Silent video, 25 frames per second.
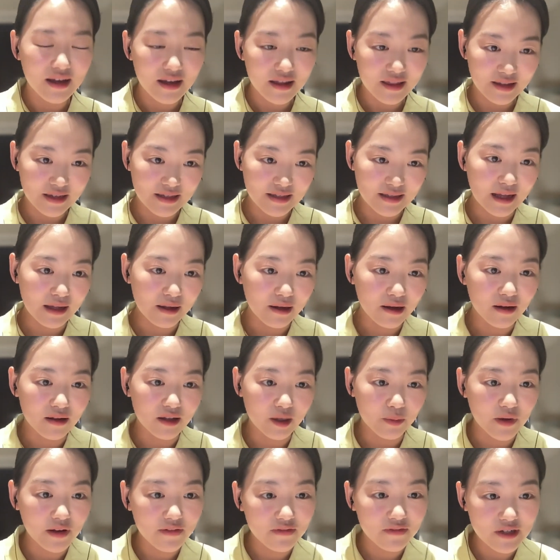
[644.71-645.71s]
these
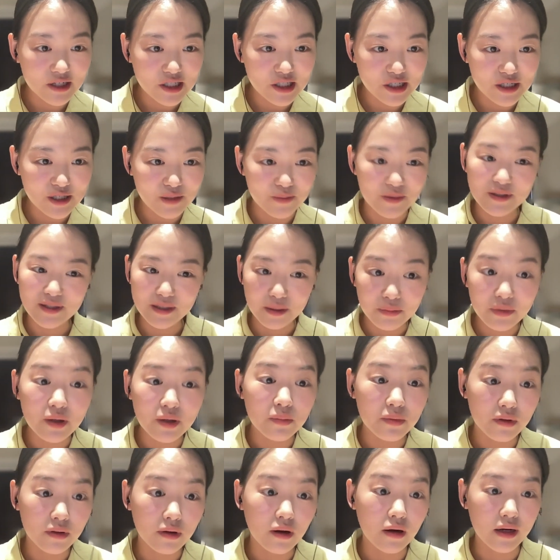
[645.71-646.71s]
alcoholic beverages, but some
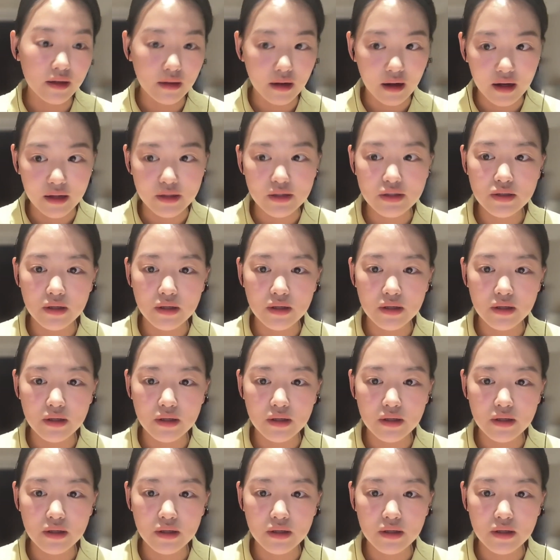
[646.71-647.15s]
people are not.